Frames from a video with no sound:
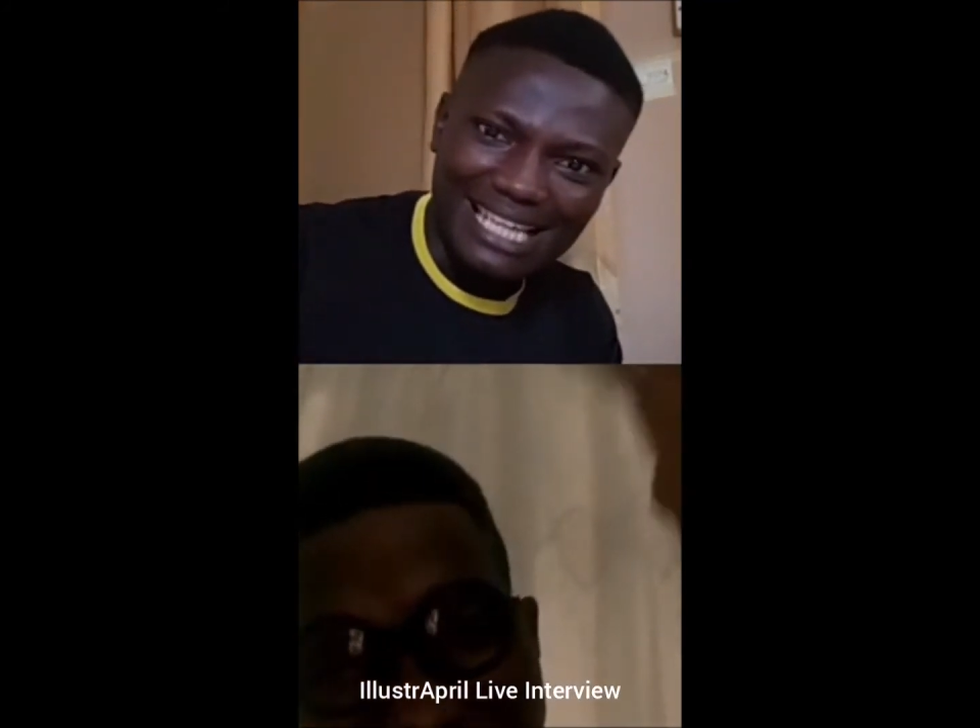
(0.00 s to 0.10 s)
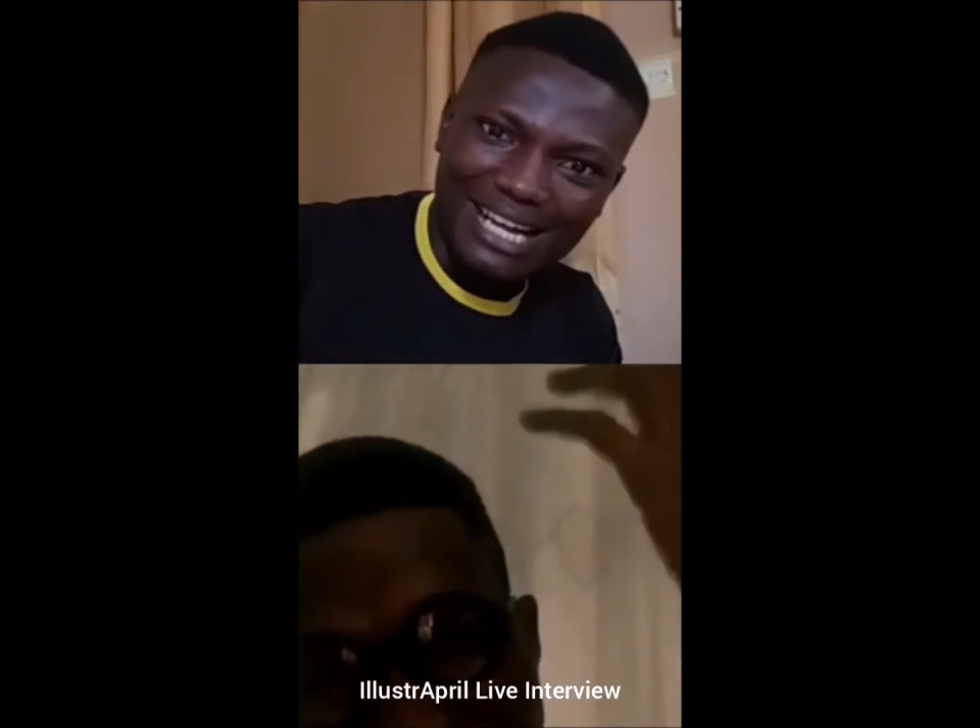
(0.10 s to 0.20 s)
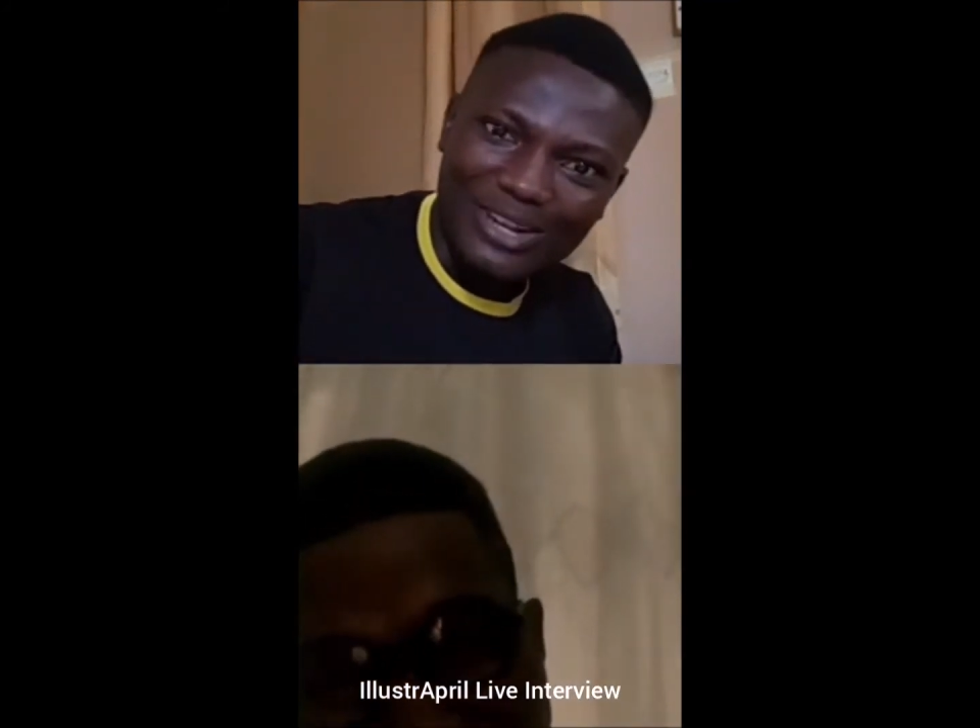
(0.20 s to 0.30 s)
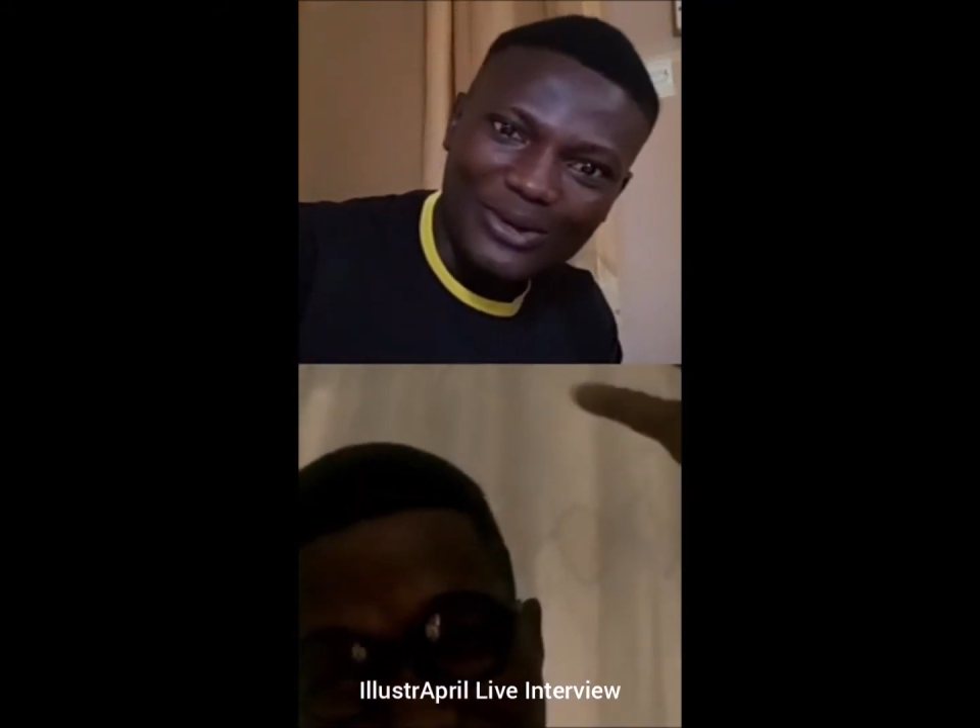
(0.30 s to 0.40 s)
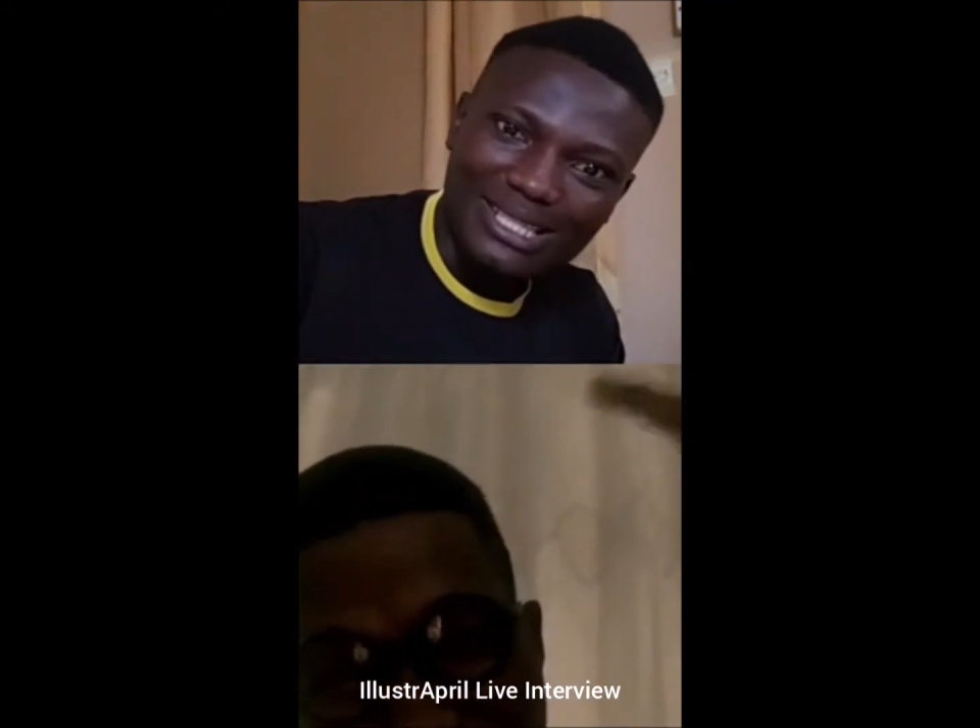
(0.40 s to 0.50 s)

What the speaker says: I love